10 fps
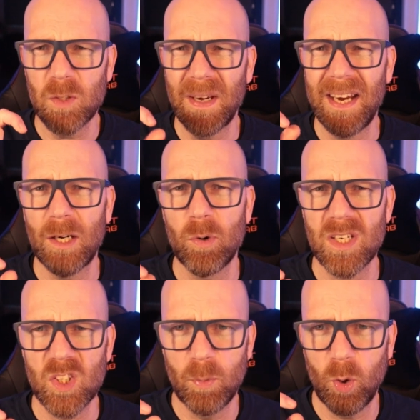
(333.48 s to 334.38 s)
the spaghetti
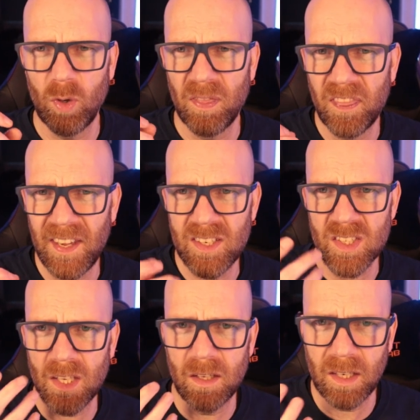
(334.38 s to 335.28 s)
quite small and thin
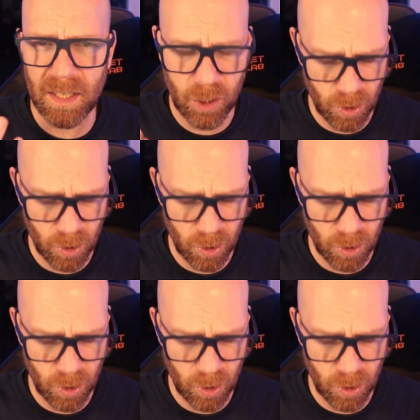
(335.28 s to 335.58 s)
so that it